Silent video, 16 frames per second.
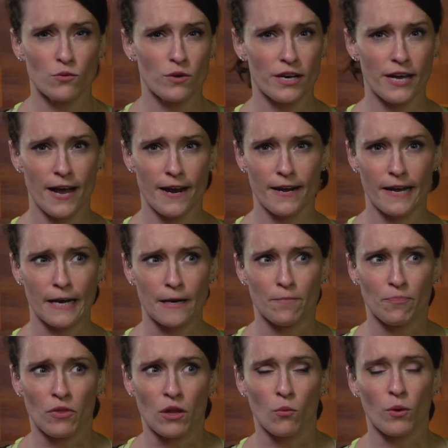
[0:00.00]
to organic
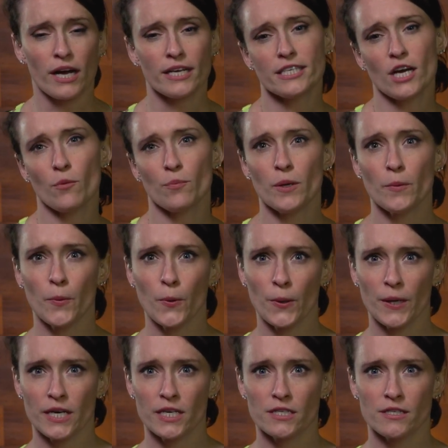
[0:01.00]
what i tell people
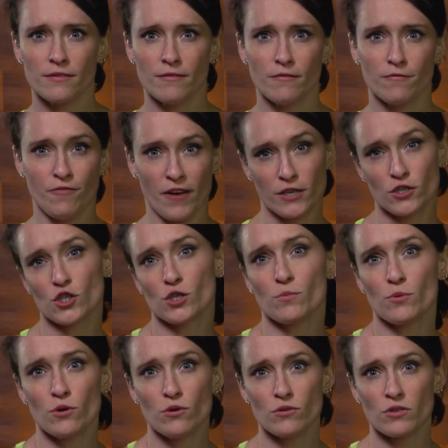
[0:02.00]
is
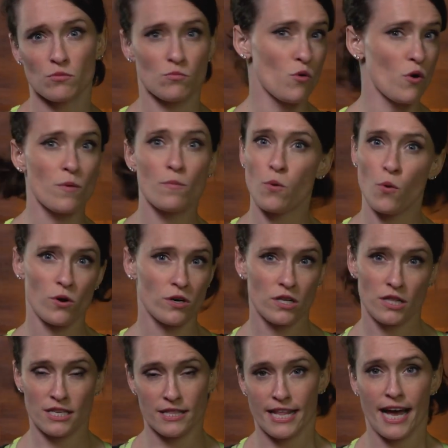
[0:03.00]
vegetables are more
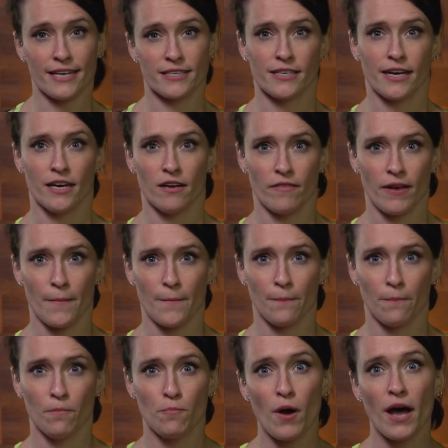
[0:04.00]
important than that side of it
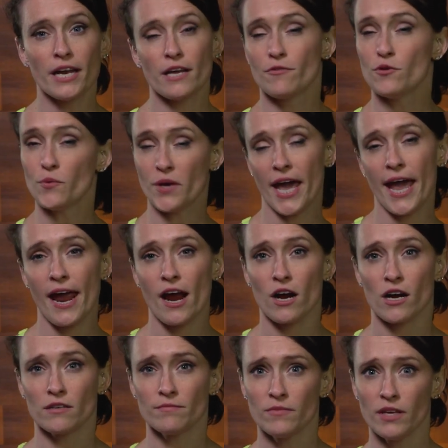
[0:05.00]
but if you
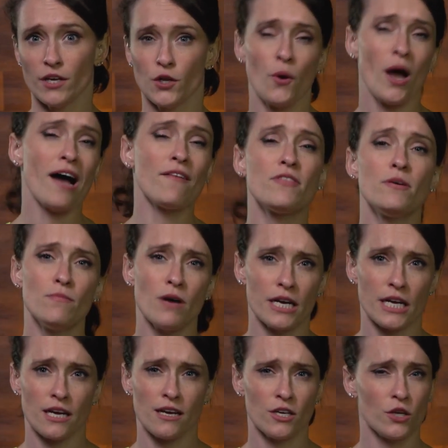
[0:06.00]
care and you have the
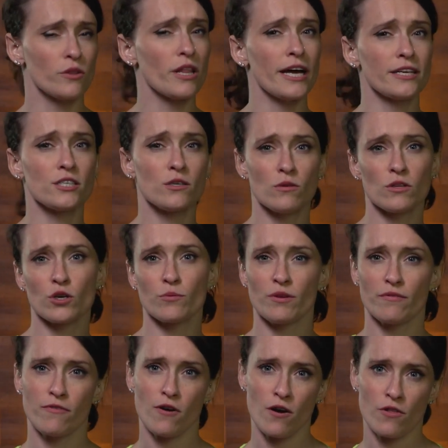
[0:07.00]
money and you'd like to go a little
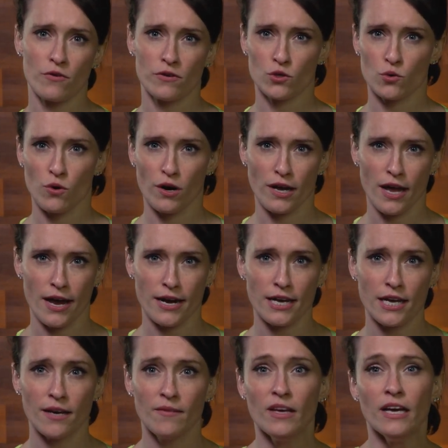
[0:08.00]
bit farther into
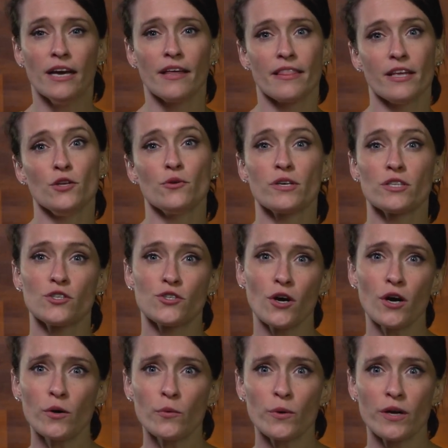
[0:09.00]
organic then you can
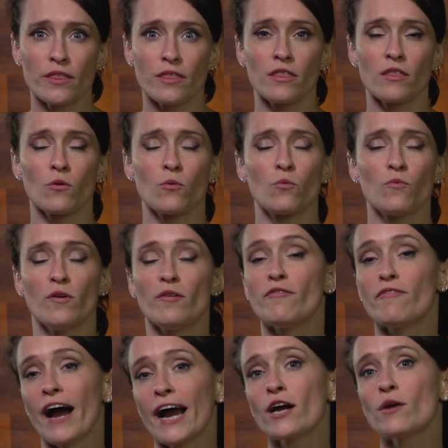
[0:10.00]
start with the
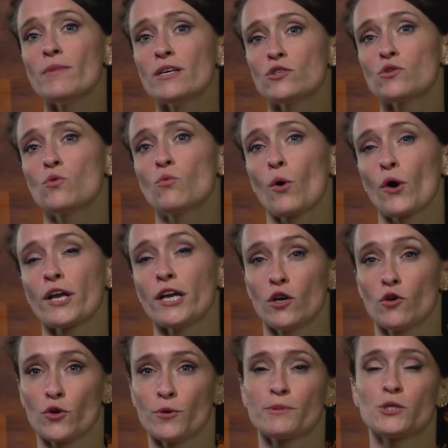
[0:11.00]
environmental
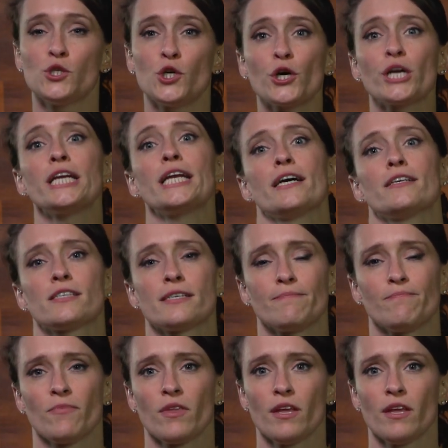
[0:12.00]
working group's dirty dozen